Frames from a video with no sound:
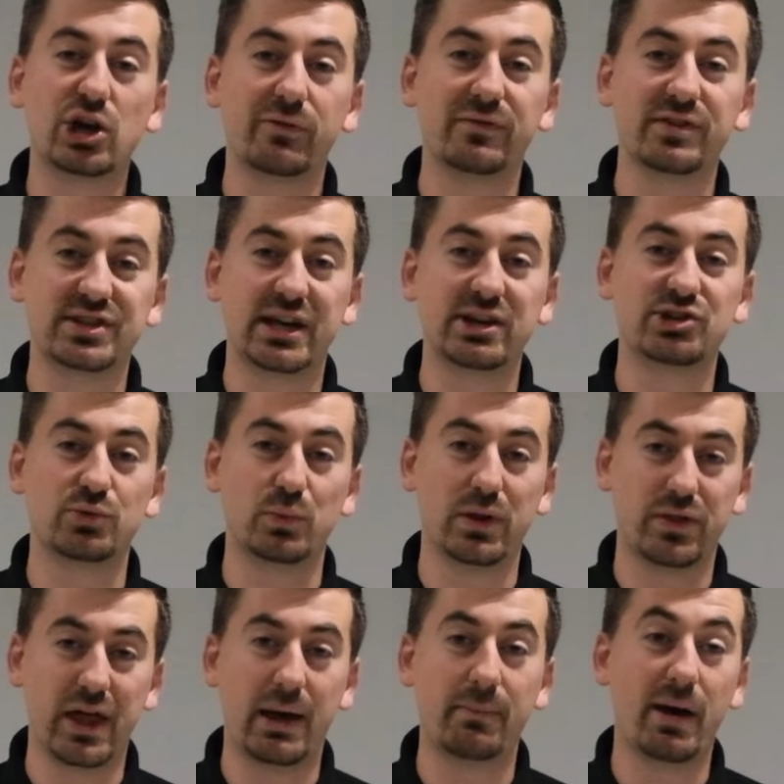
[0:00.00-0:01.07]
conversation
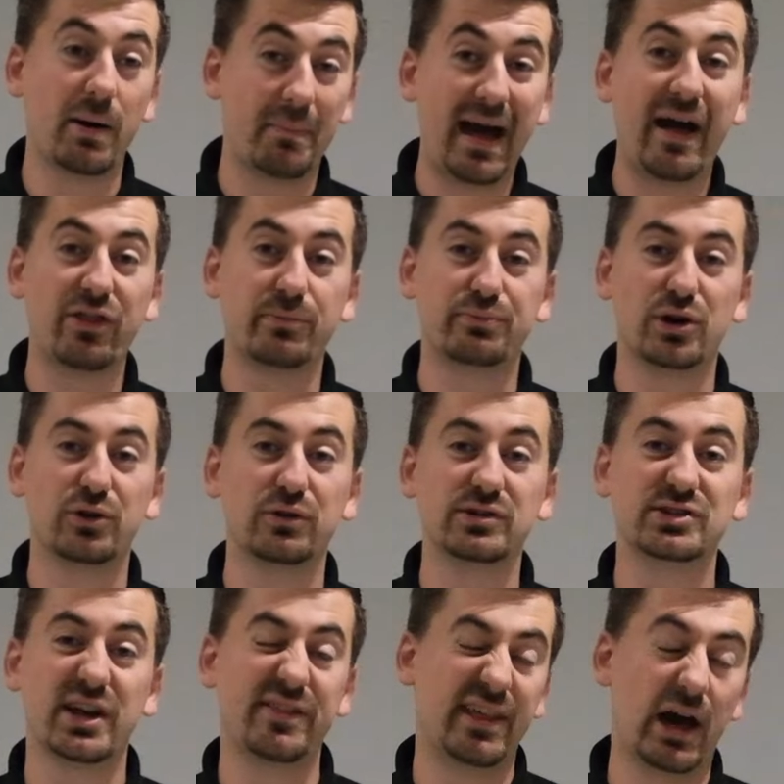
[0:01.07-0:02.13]
with them about the
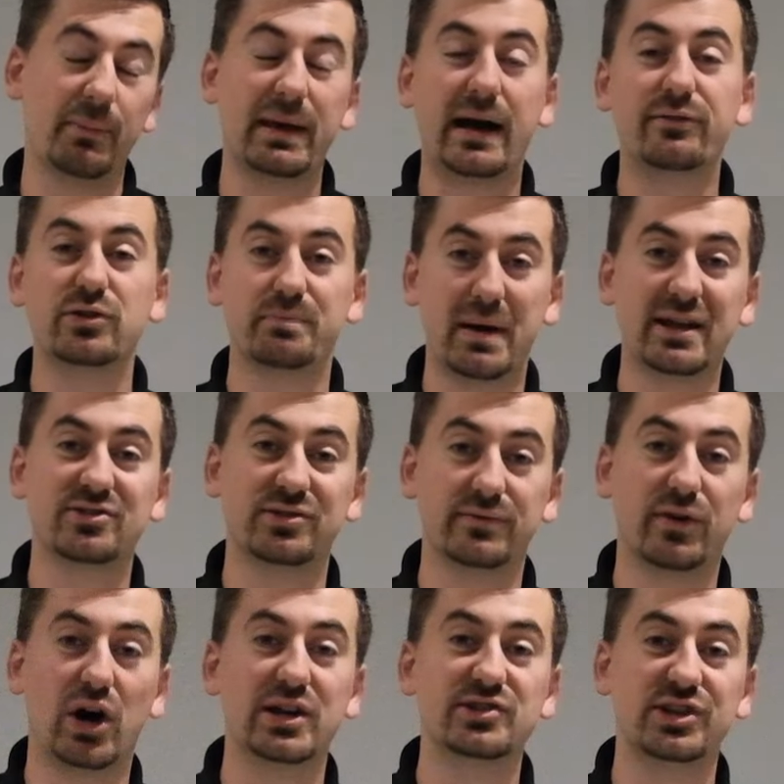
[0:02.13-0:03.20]
products, and they'll be able to best
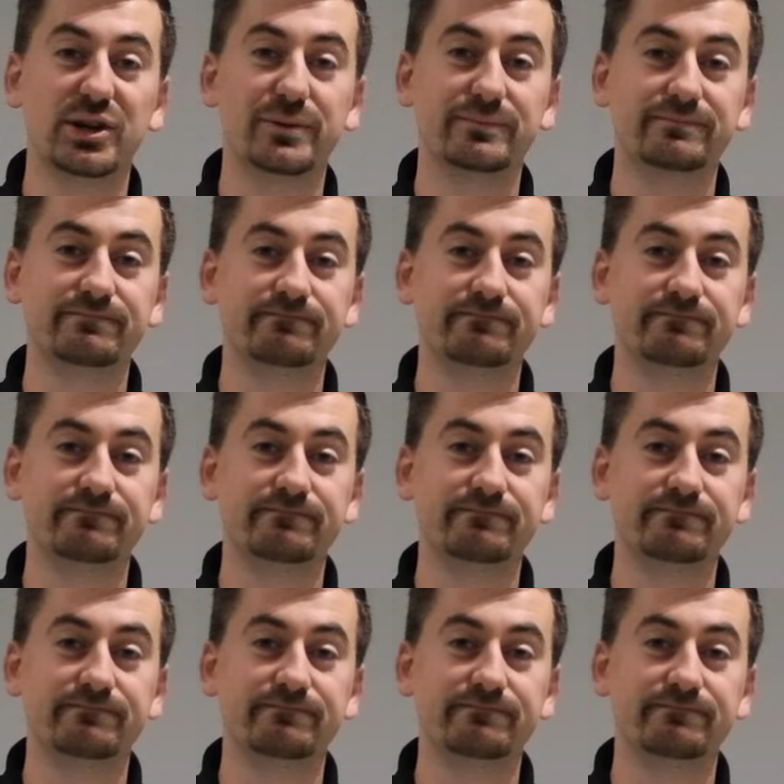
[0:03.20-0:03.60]
advise you.